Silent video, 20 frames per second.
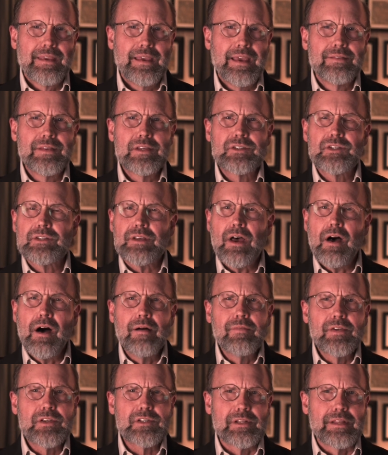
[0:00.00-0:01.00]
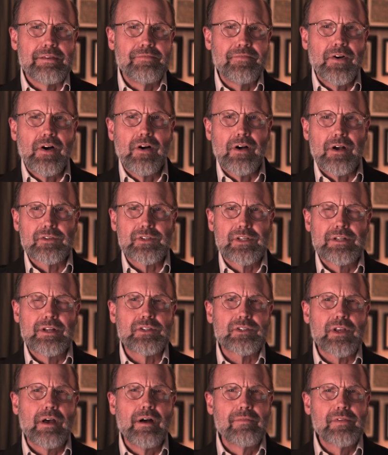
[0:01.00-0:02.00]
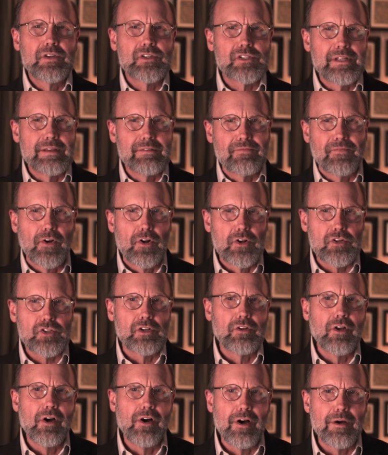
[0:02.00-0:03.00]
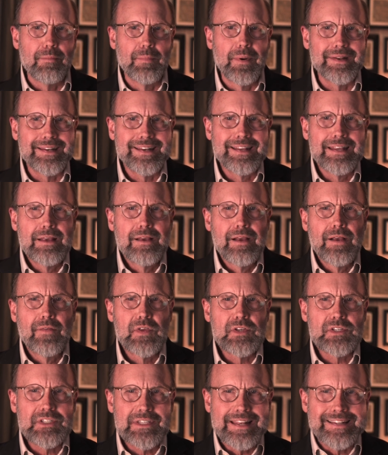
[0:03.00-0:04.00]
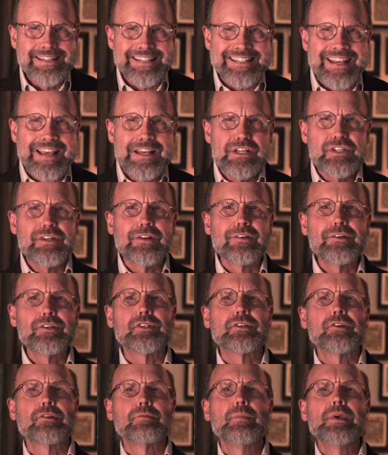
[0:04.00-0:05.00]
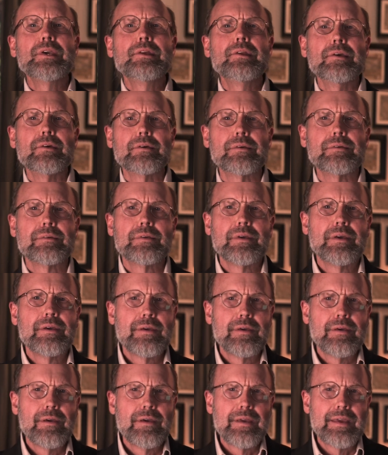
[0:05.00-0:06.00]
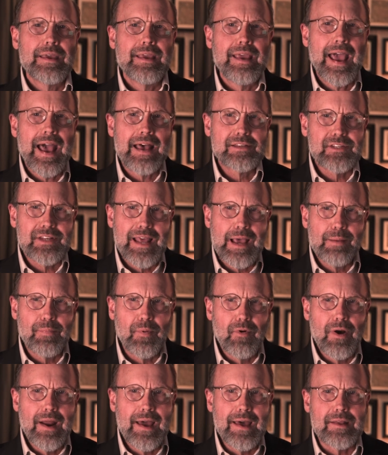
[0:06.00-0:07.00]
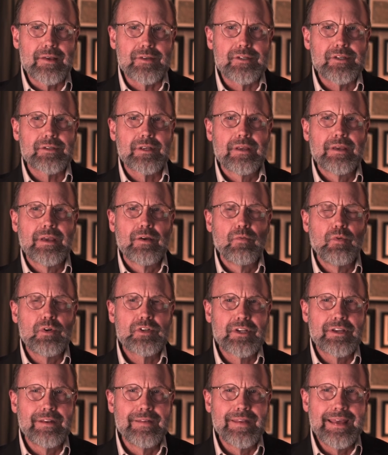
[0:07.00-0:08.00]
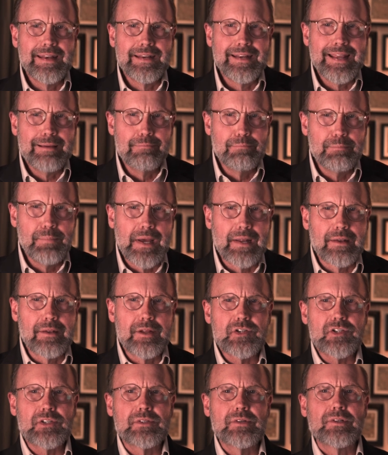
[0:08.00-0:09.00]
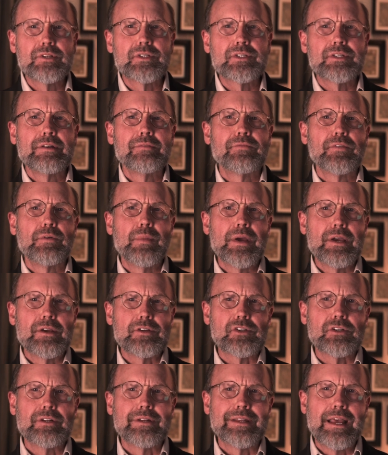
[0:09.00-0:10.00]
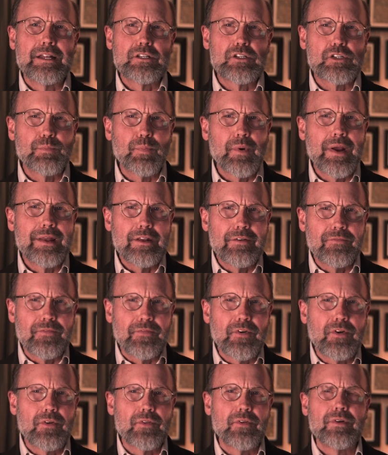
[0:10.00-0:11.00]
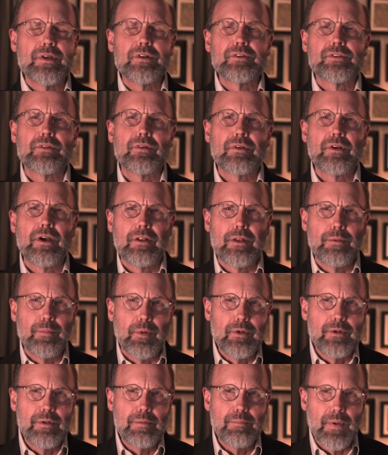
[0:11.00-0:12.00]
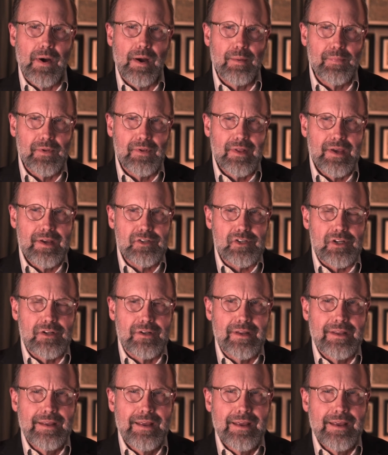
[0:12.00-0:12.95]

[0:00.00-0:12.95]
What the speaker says: And this is obviously false, and it's obviously false law, but the sensationalistic media has an apparatus which can then embellish the disinformation and spread it further into the gullible population.